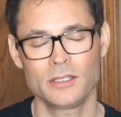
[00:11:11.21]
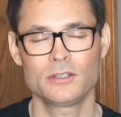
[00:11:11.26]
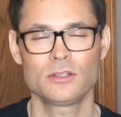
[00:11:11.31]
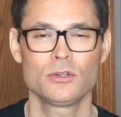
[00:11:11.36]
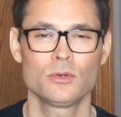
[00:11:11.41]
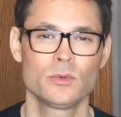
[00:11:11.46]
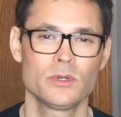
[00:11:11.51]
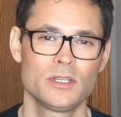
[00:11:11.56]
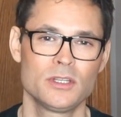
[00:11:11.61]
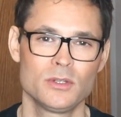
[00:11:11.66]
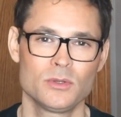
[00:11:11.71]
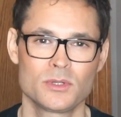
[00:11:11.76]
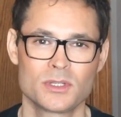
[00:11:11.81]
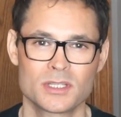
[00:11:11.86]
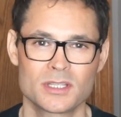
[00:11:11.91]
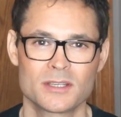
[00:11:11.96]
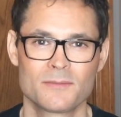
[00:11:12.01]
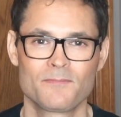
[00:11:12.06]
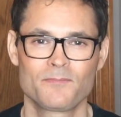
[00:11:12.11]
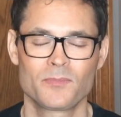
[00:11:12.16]
to
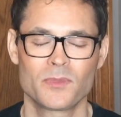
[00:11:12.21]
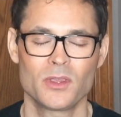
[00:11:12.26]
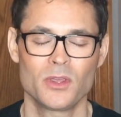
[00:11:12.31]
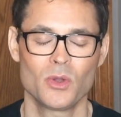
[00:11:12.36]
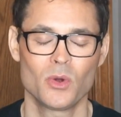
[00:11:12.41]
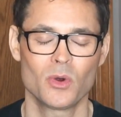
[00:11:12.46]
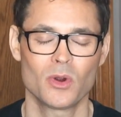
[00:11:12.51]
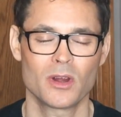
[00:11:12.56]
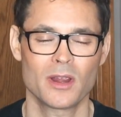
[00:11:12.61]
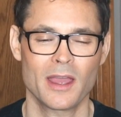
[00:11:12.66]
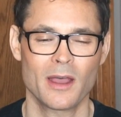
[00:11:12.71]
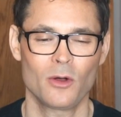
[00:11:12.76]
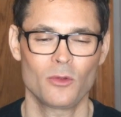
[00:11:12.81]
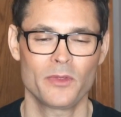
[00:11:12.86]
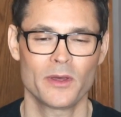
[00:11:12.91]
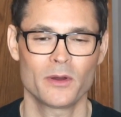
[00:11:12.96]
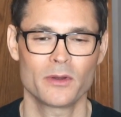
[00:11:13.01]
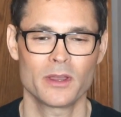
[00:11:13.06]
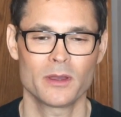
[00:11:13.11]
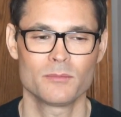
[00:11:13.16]
reduce your health
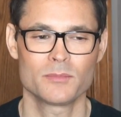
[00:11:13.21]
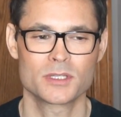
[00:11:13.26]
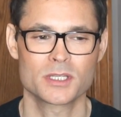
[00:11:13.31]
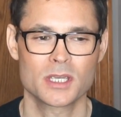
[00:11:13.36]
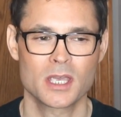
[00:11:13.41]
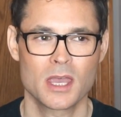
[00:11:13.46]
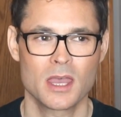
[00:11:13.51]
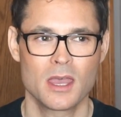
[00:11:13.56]
outcomes.